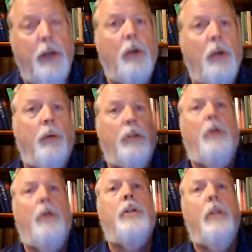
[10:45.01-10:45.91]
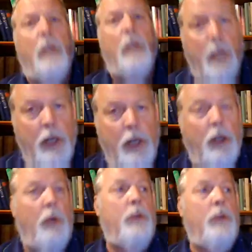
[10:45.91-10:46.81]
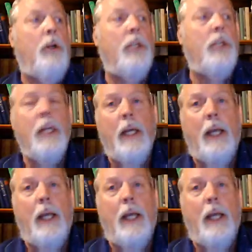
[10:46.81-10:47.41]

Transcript: to do research and continue to do research